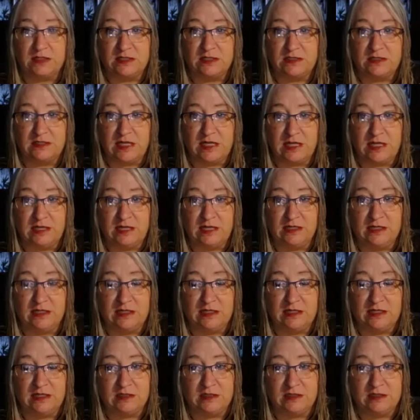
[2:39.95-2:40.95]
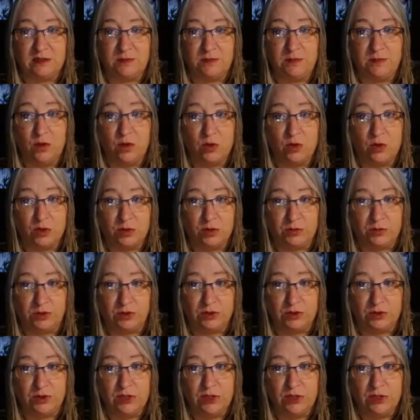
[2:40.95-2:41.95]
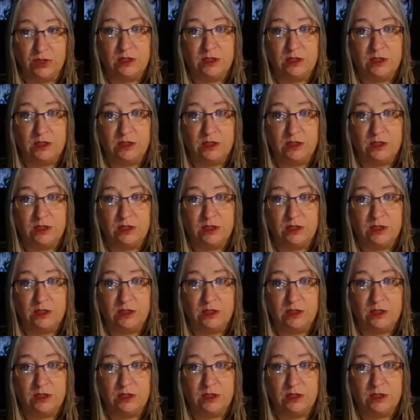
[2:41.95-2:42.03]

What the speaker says: is that it is portable.